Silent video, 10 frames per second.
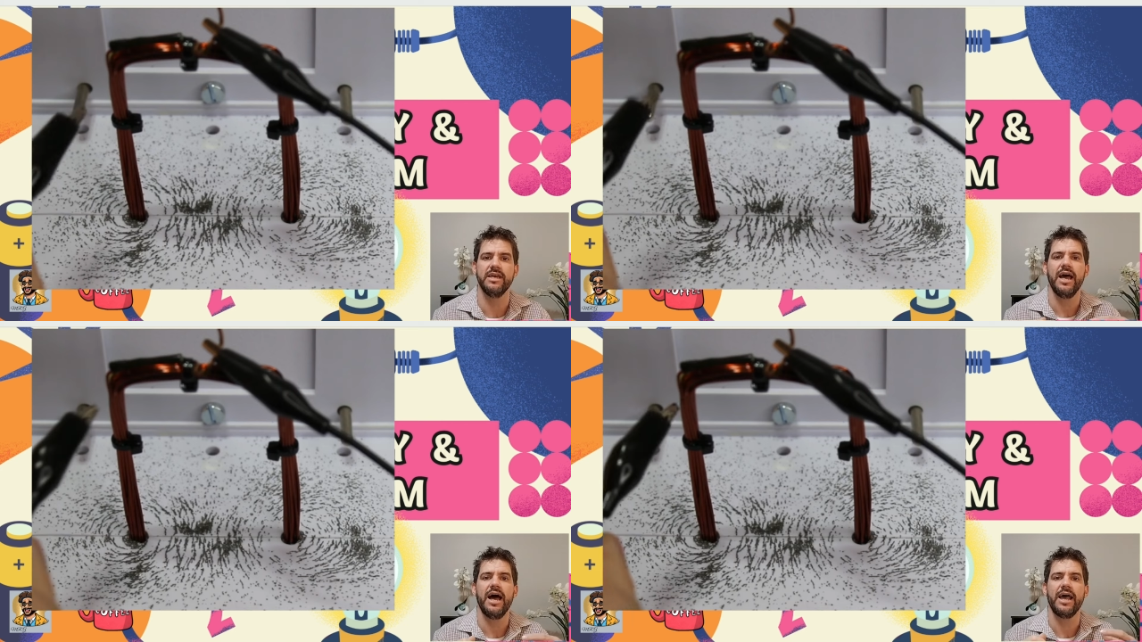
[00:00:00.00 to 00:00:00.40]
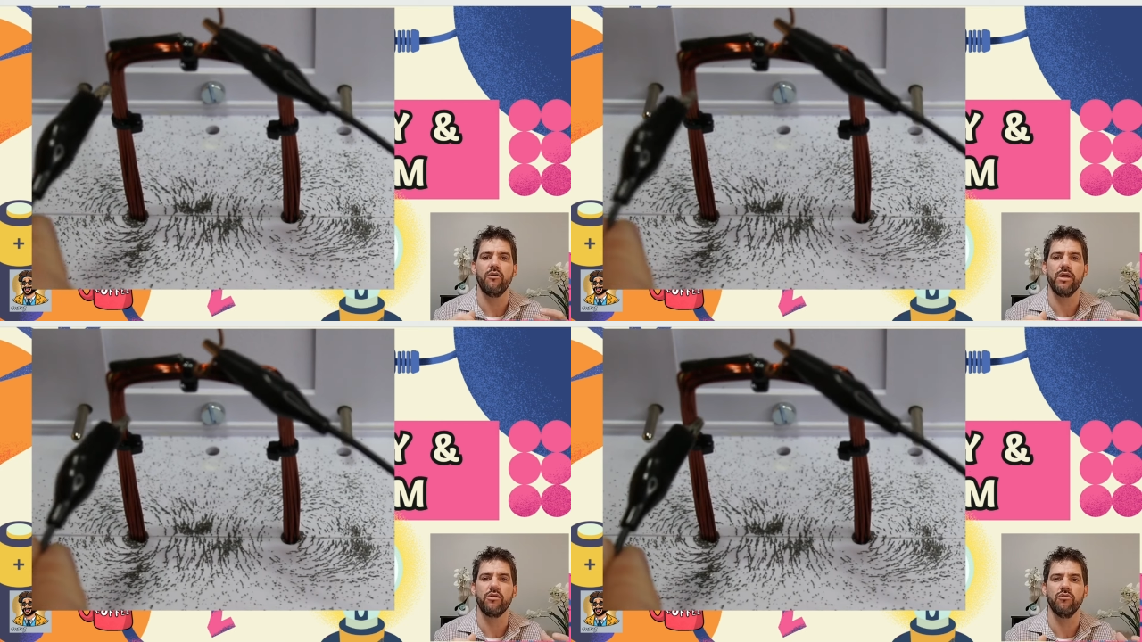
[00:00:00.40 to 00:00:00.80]
around a
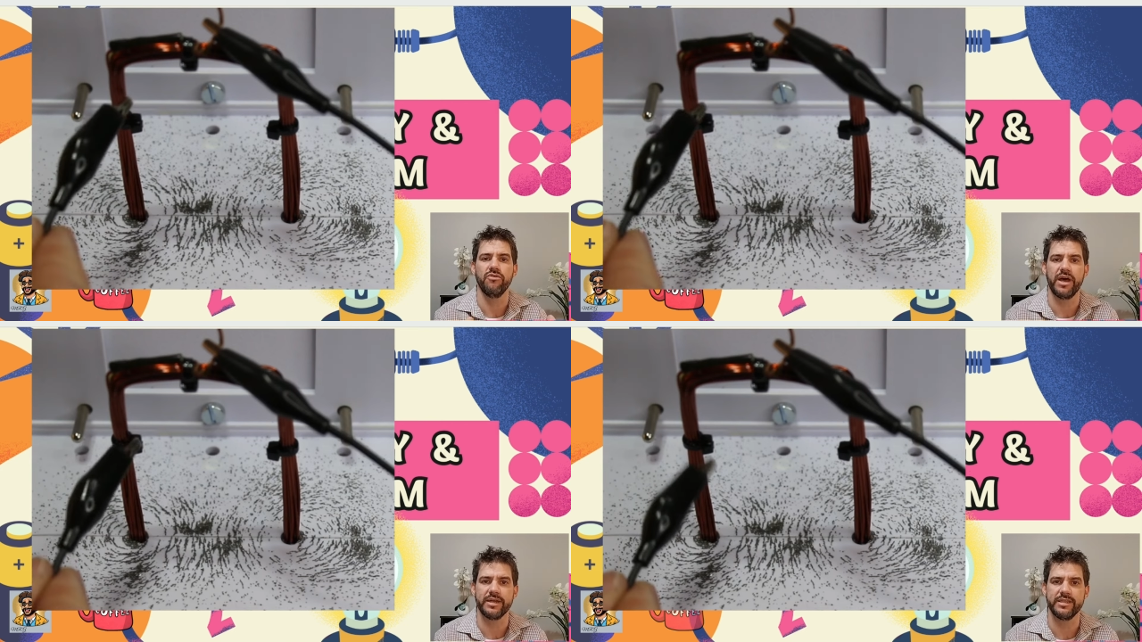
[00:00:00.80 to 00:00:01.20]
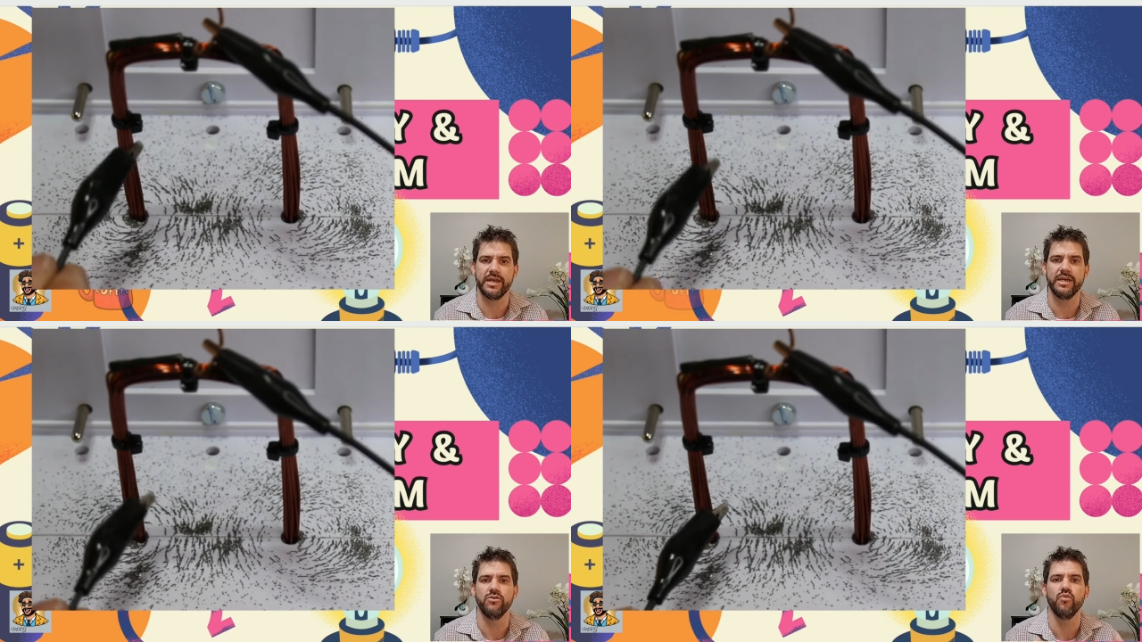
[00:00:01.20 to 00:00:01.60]
conductor
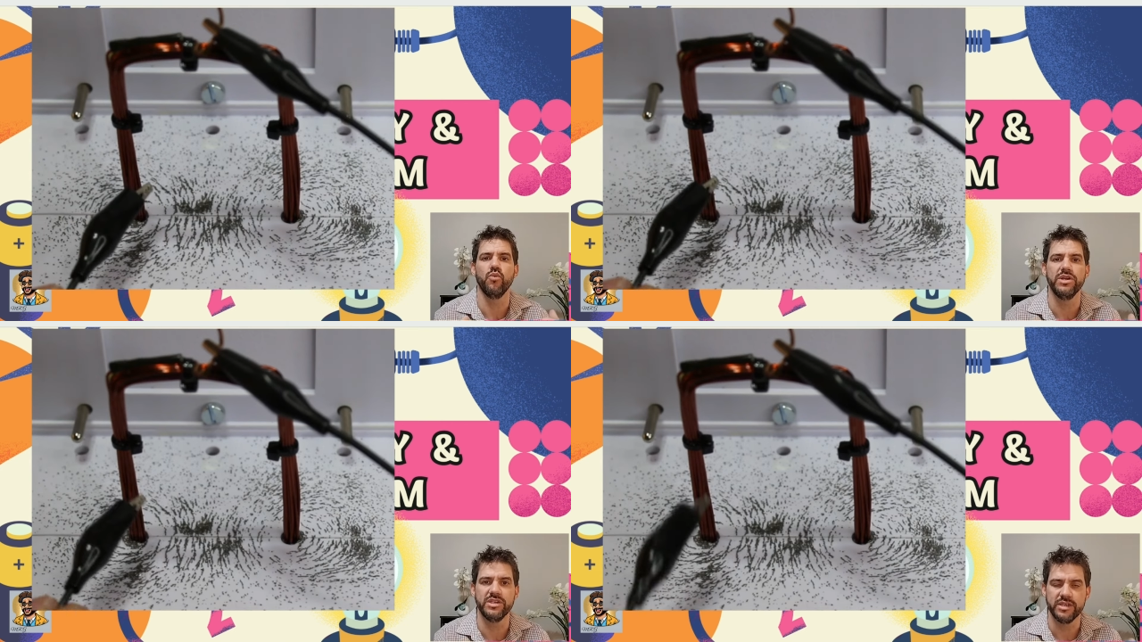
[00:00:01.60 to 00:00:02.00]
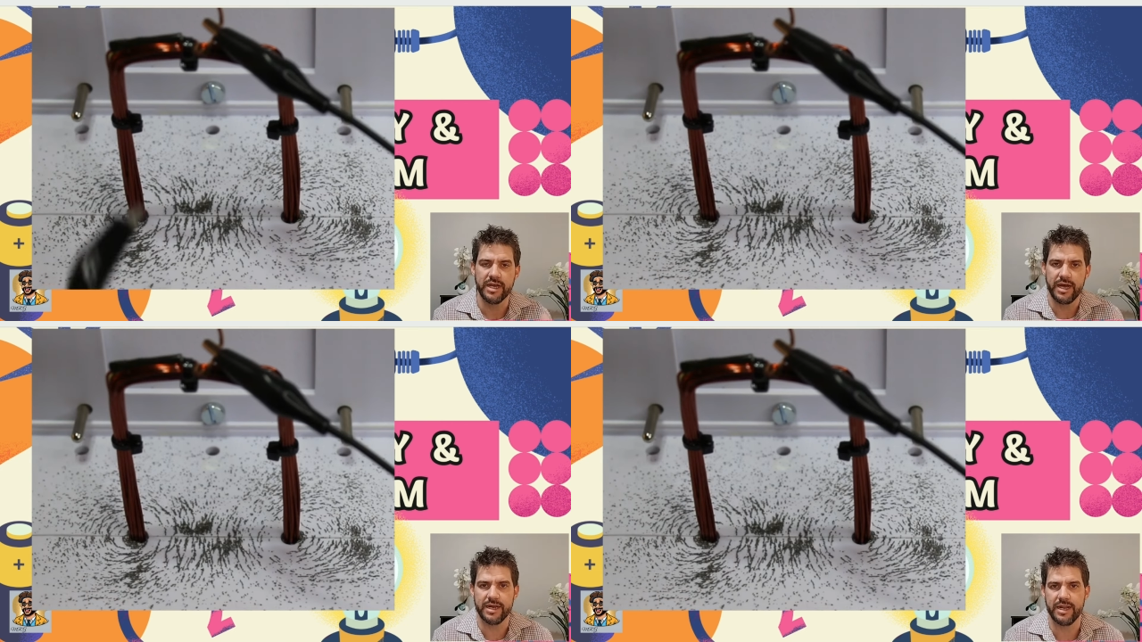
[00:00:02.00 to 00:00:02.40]
in which
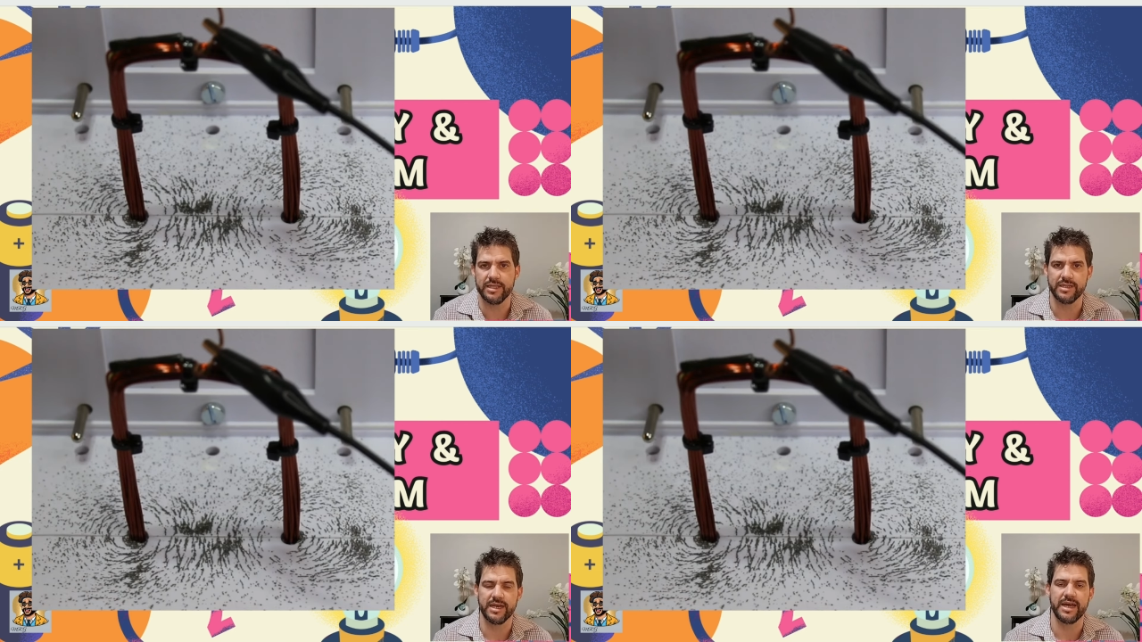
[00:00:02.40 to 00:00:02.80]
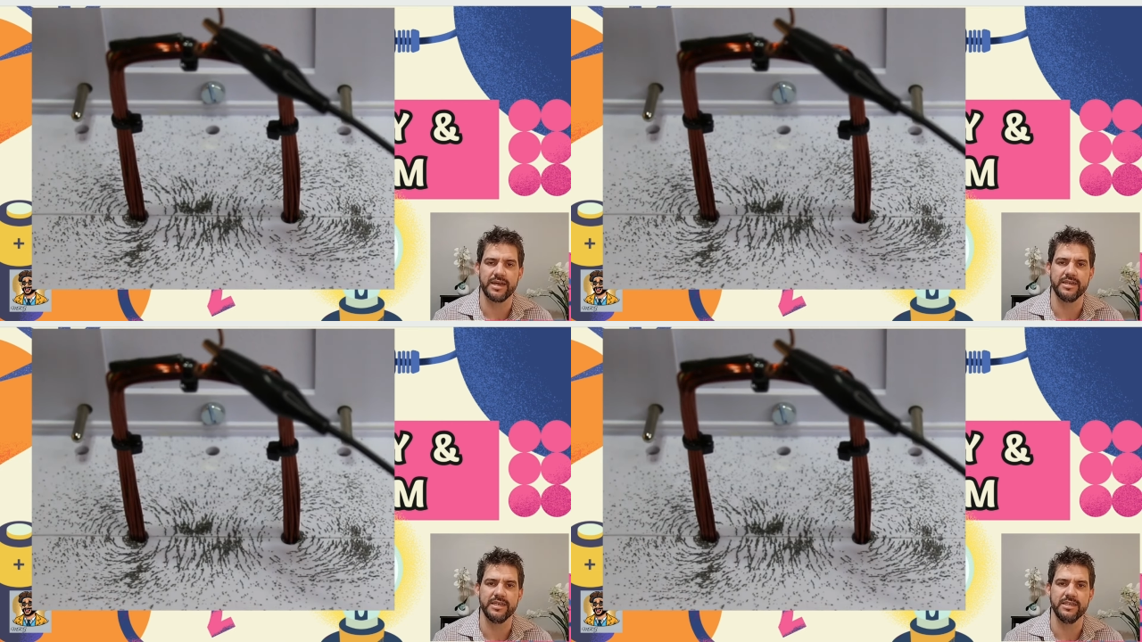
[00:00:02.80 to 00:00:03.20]
an electric current
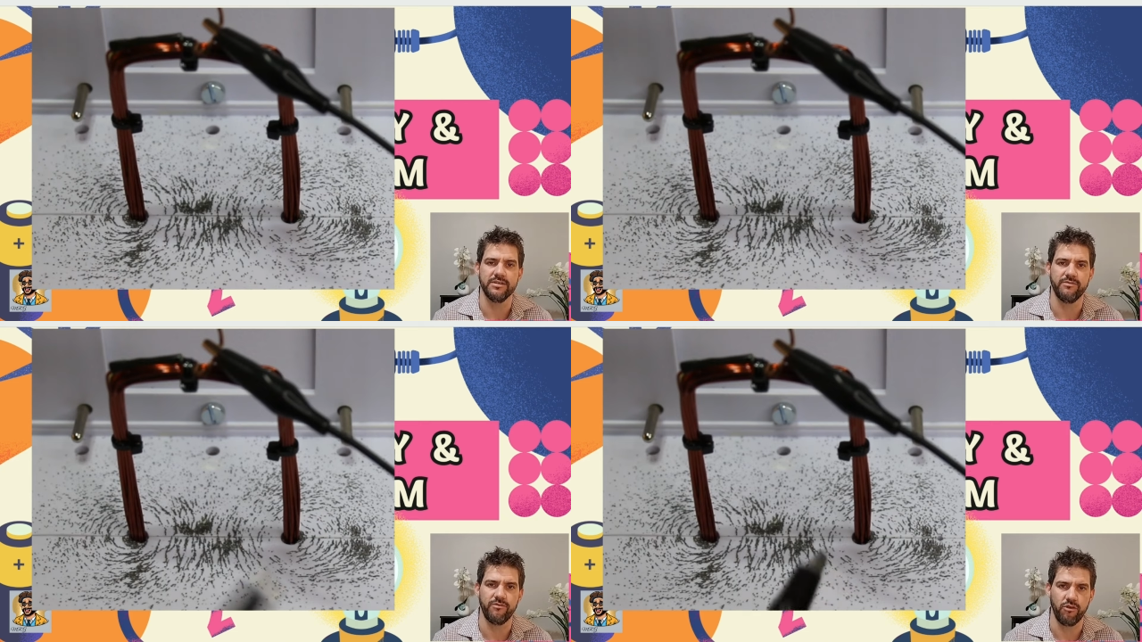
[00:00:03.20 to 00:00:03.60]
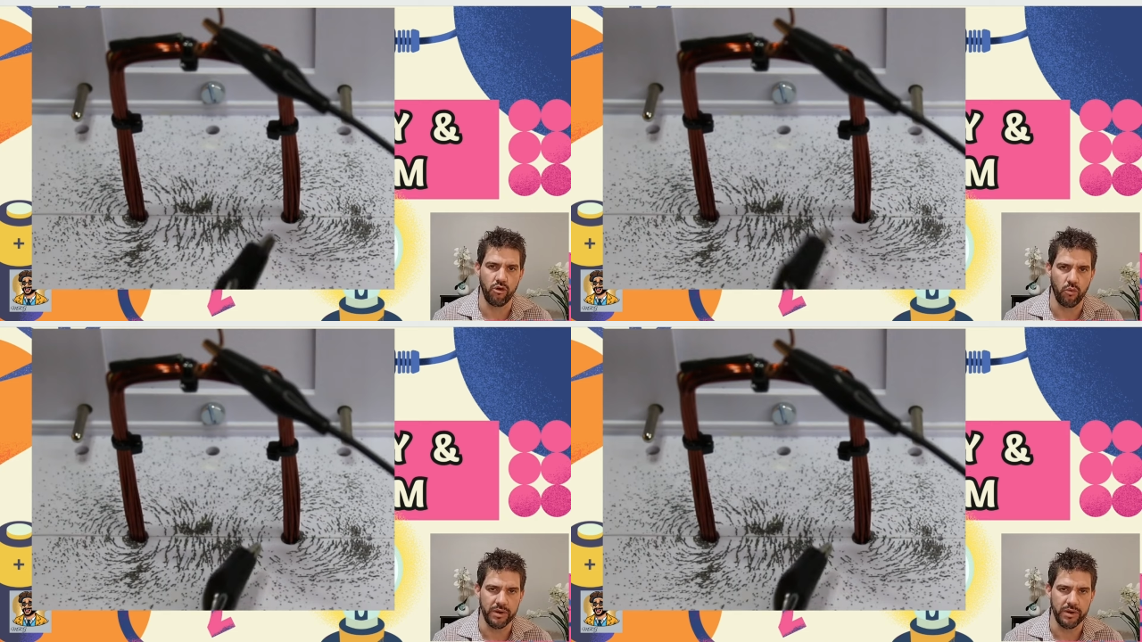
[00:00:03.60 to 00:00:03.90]
is flowing.